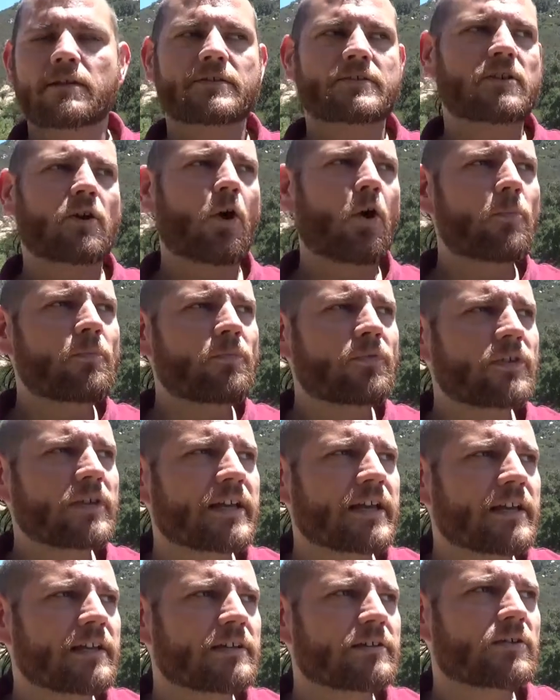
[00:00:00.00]
So
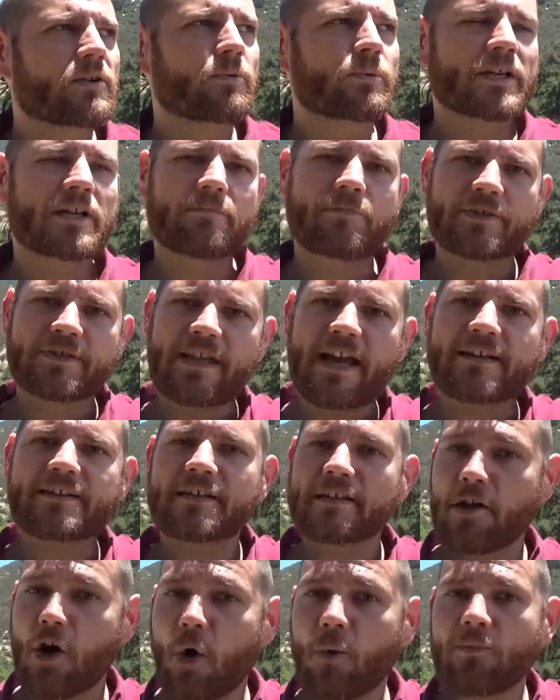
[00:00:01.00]
hopefully we can protect
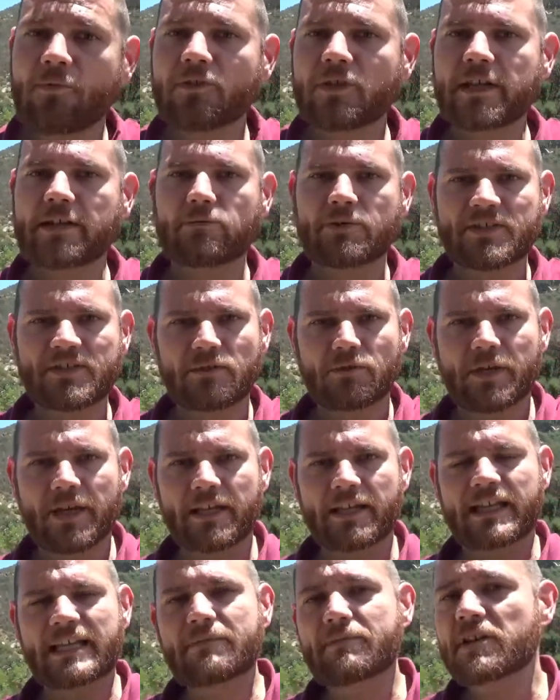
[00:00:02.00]
it and hopefully we still
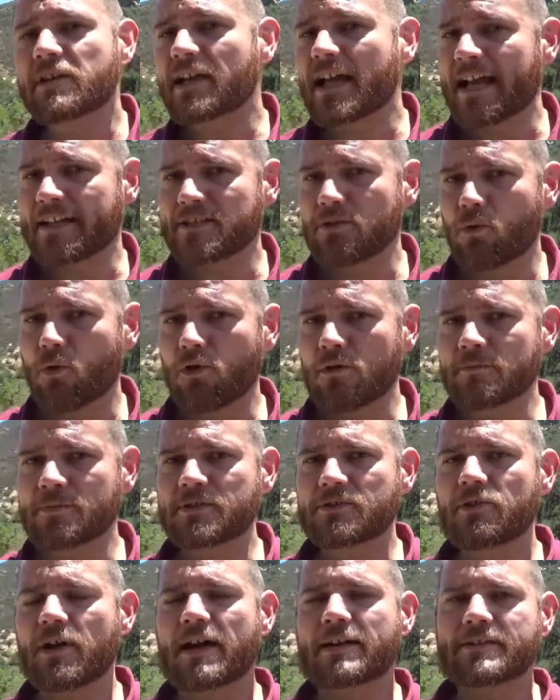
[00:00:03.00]
get, even as it warms
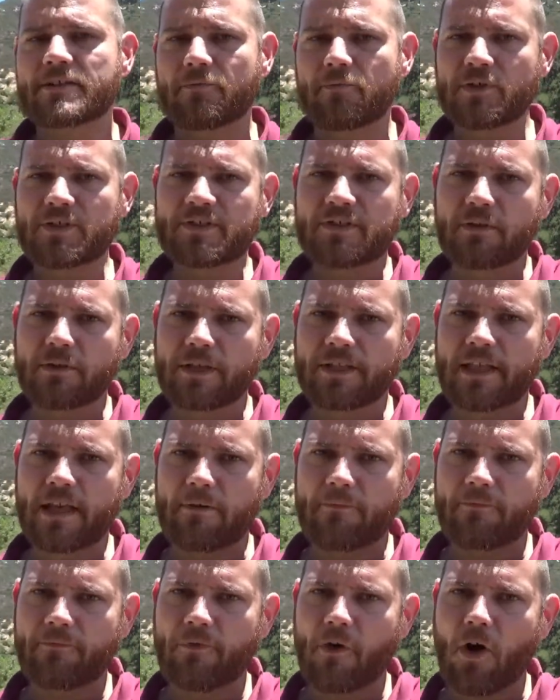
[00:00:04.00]
and dries, if we still get
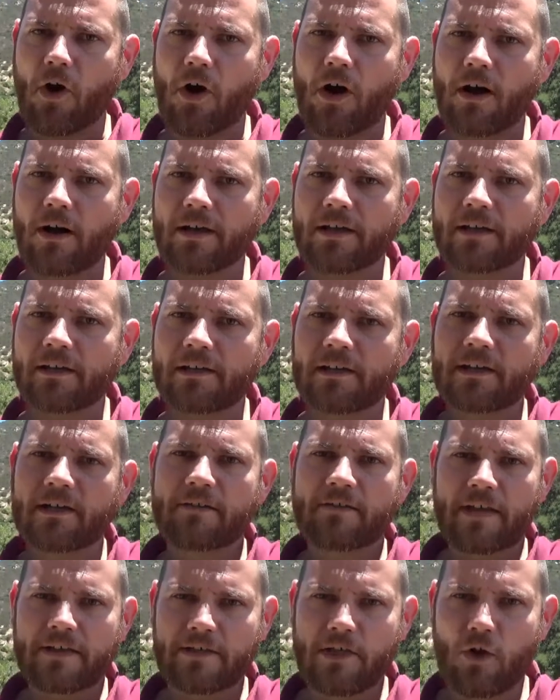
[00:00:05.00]
that fog,
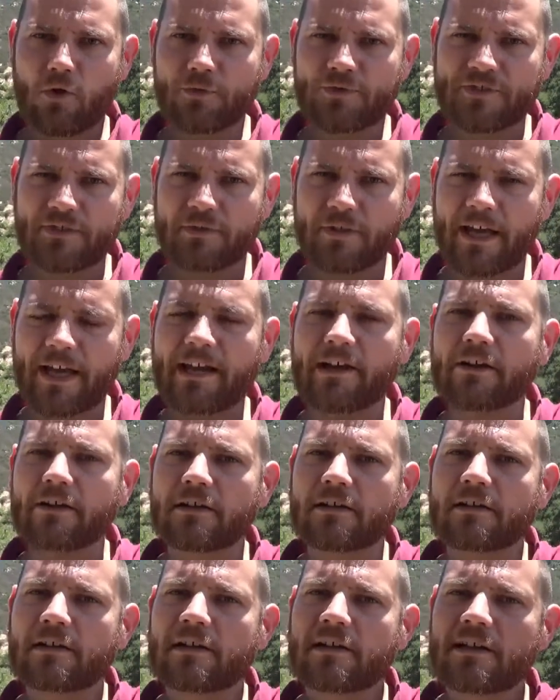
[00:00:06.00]
that coastal
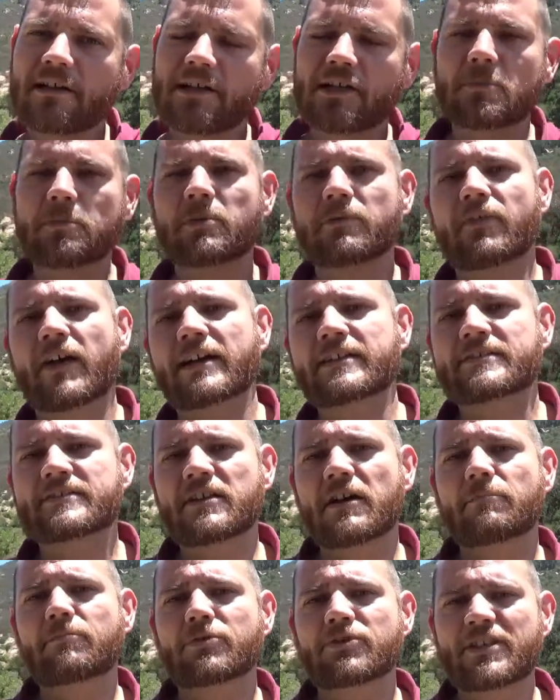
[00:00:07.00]
layer, it'll provide
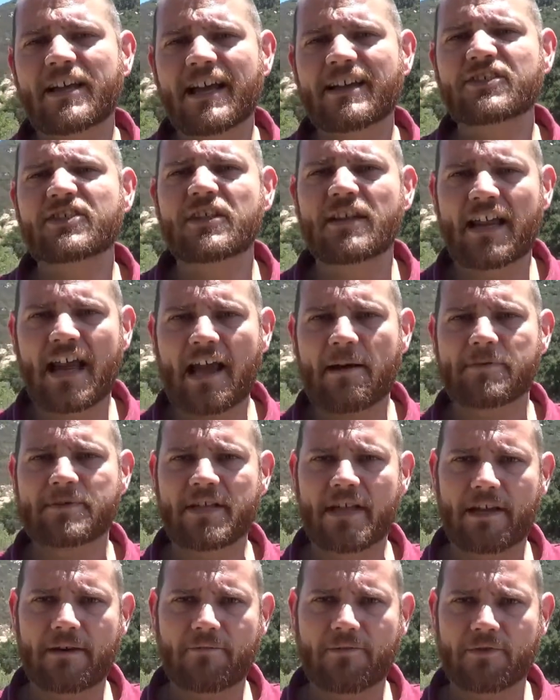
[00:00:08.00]
some protection and
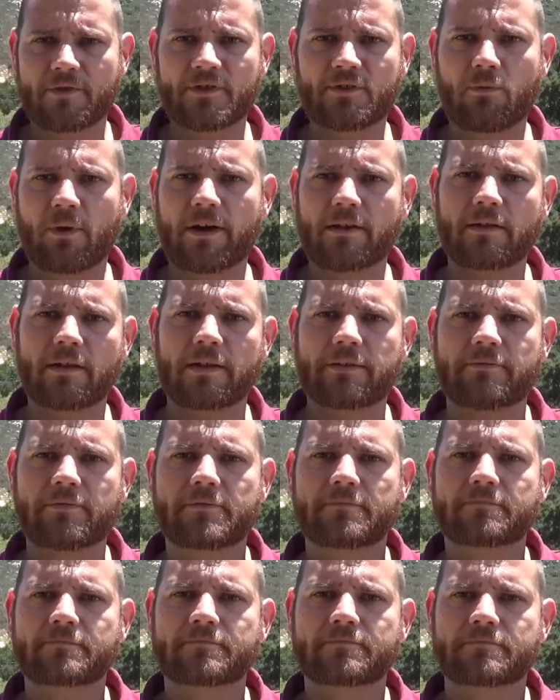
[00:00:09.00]
habitat for this wildlife.